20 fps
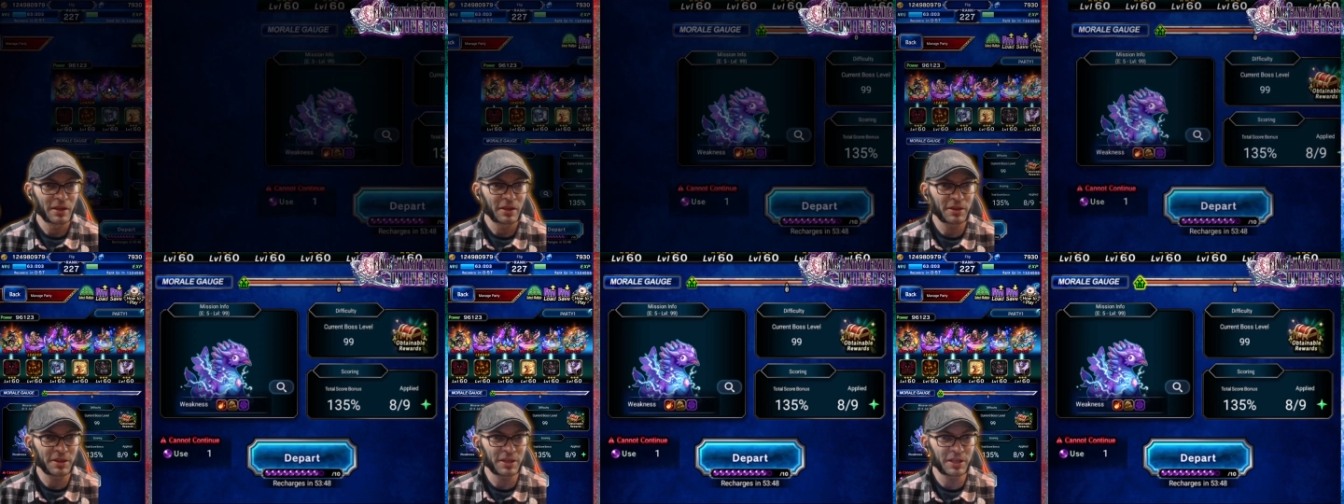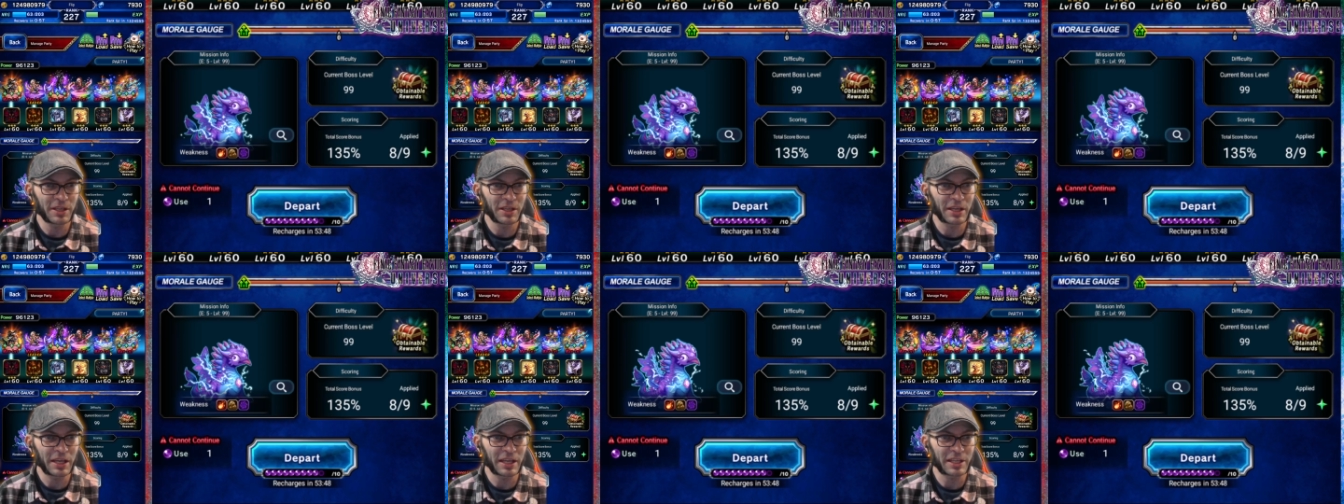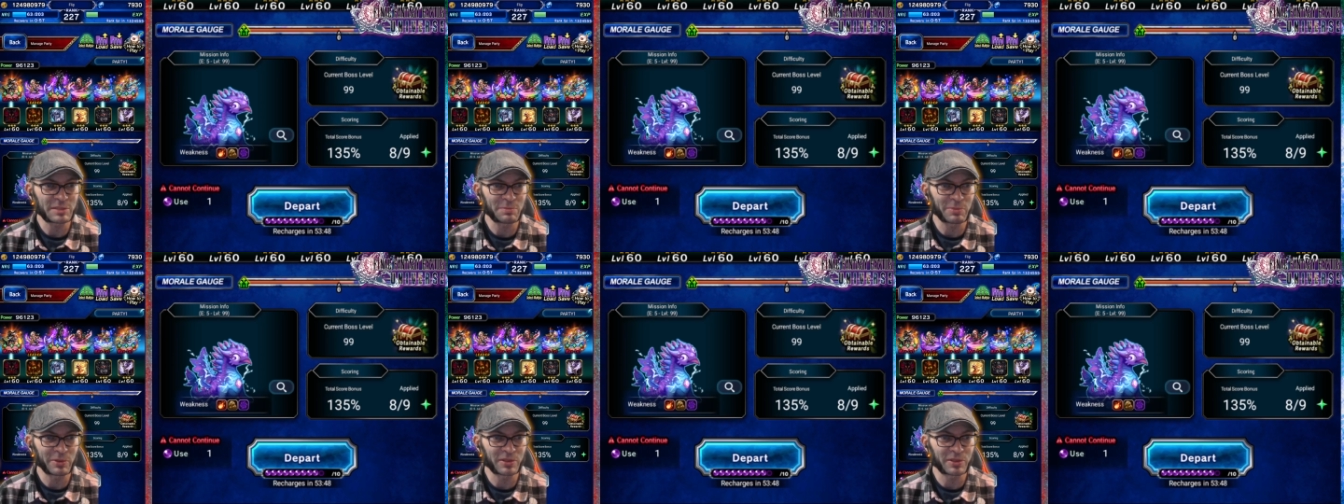The
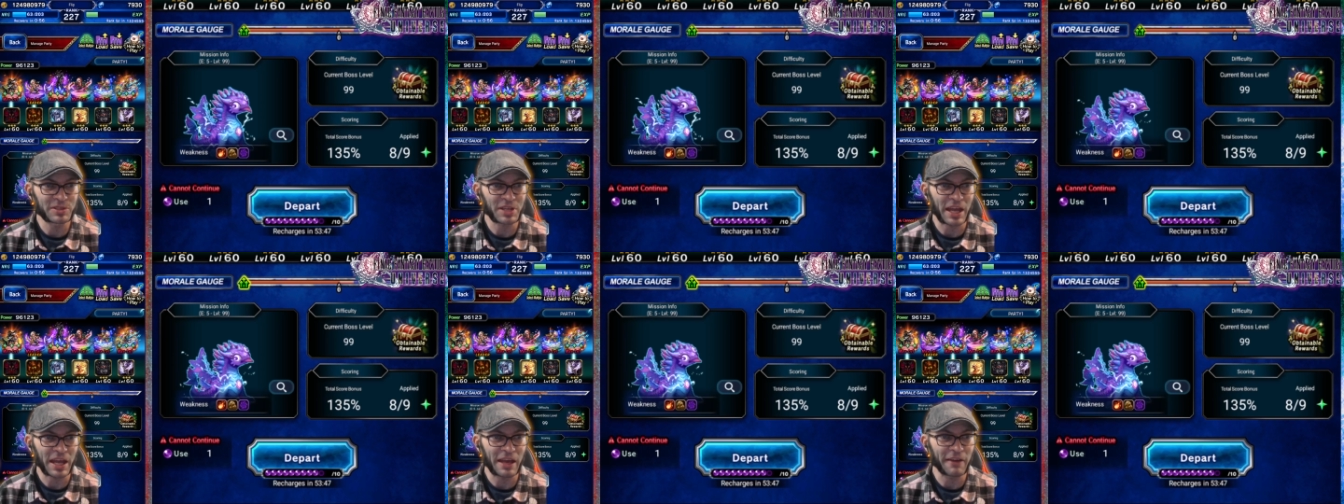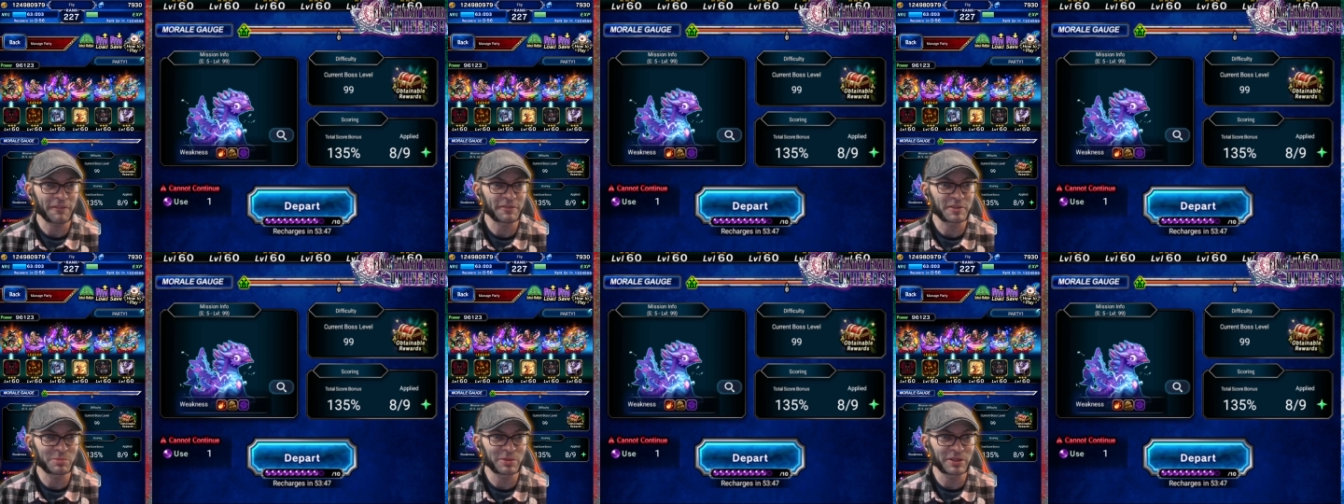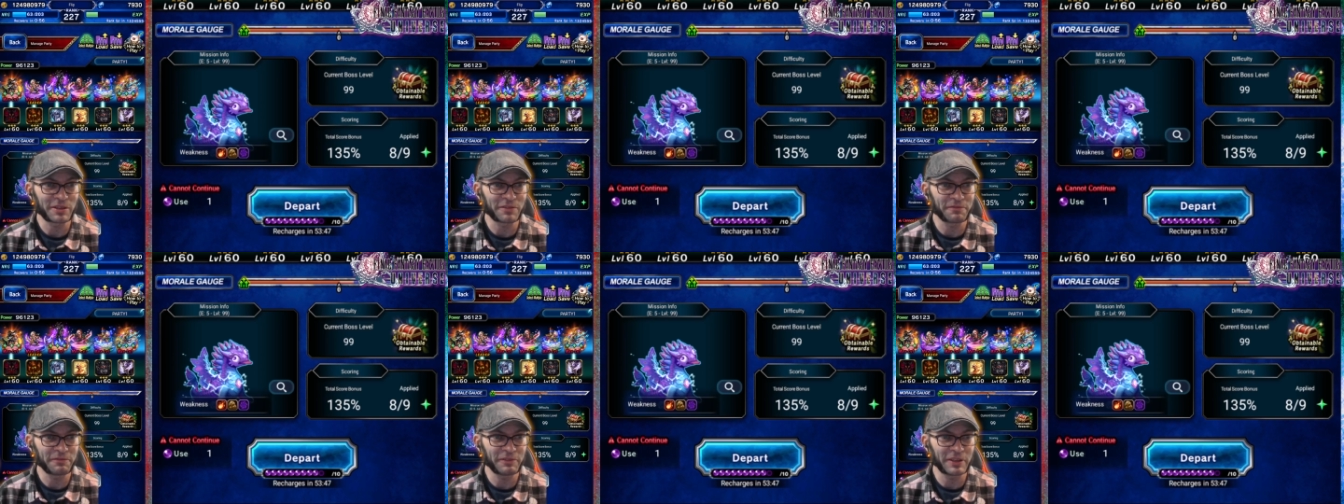Espers have to
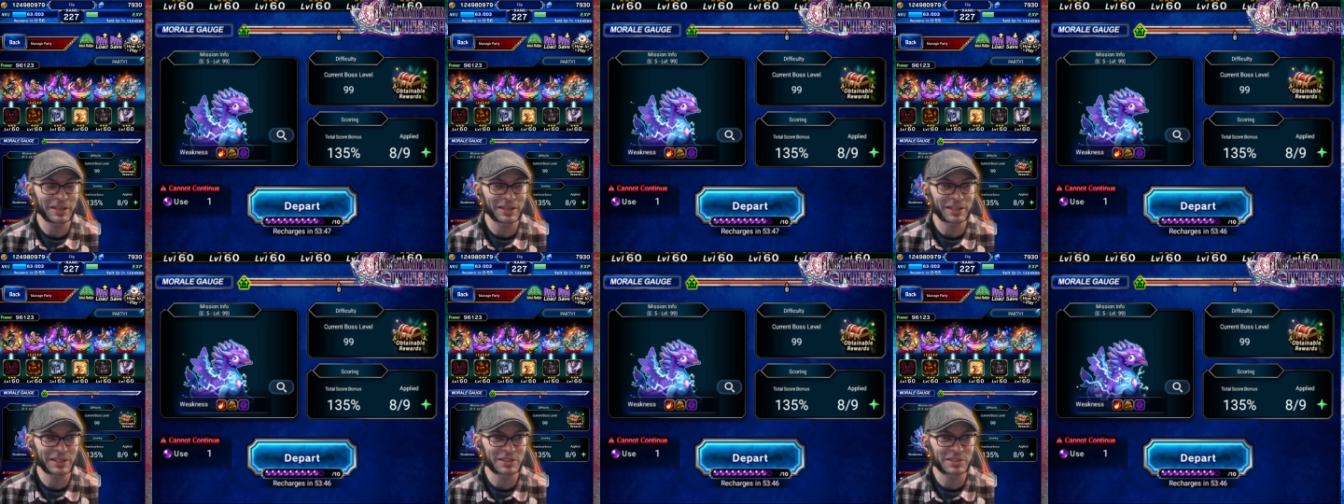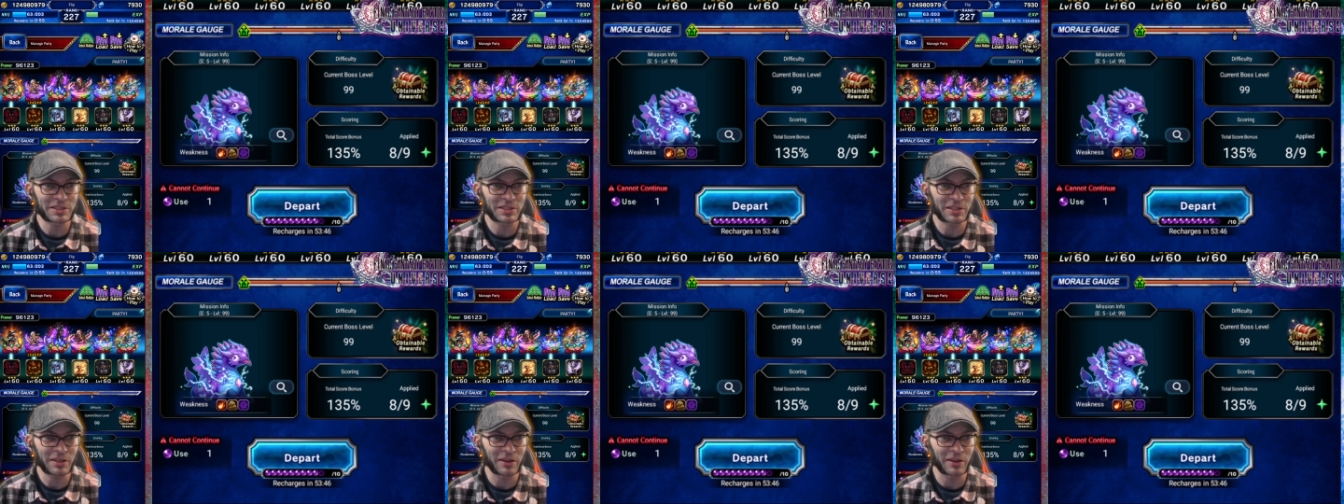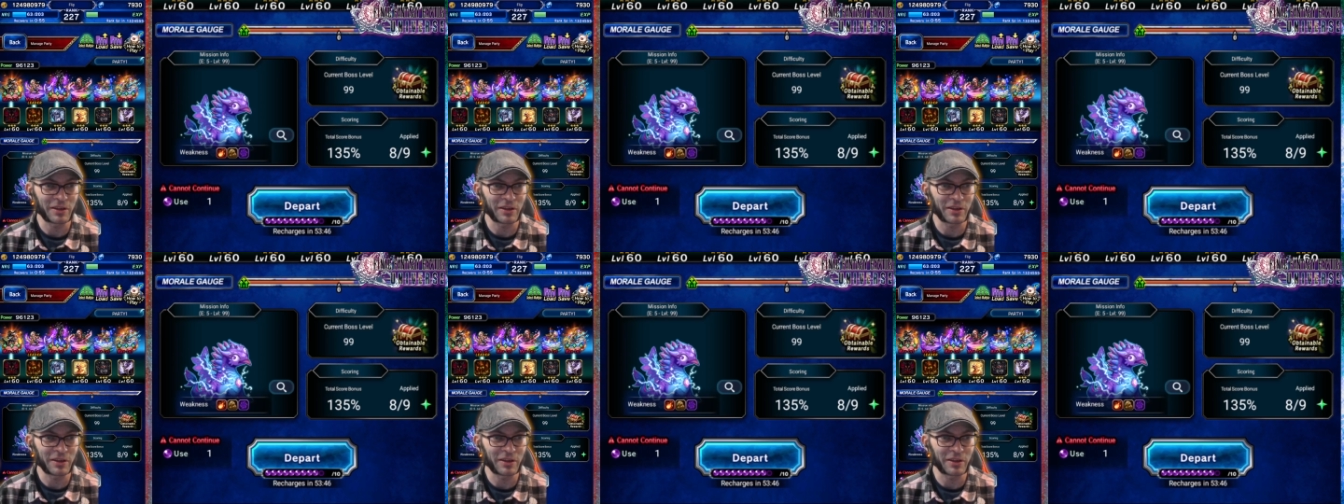be Phoenix